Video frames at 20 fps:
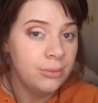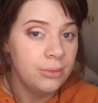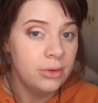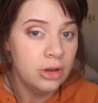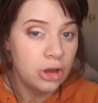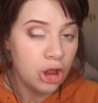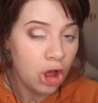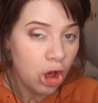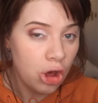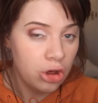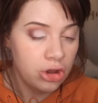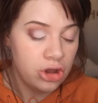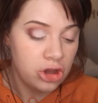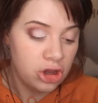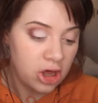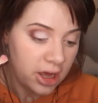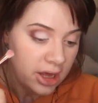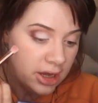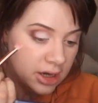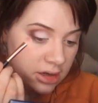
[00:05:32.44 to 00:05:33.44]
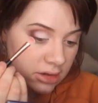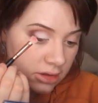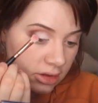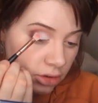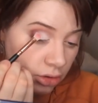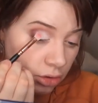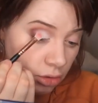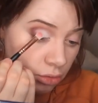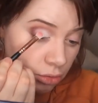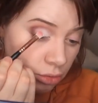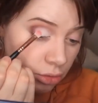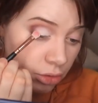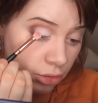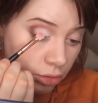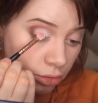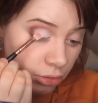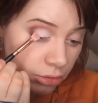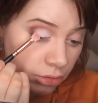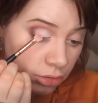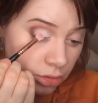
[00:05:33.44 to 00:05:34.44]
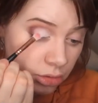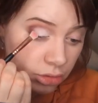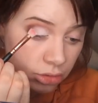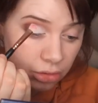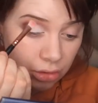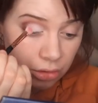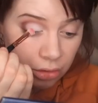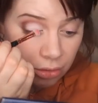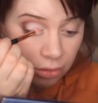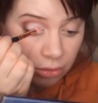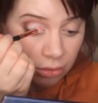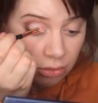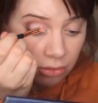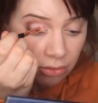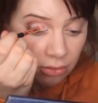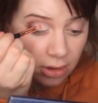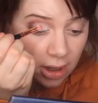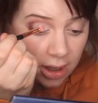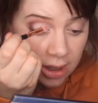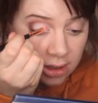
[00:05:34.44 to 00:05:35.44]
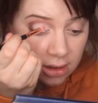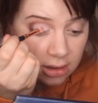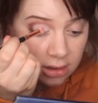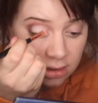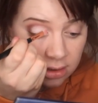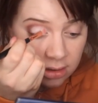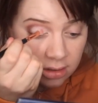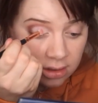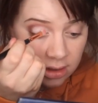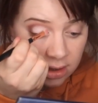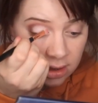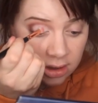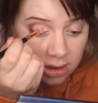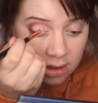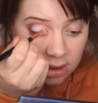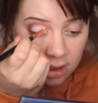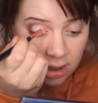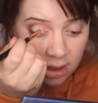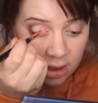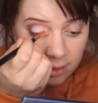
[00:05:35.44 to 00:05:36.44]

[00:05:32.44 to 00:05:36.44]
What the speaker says: last shade that you used to create the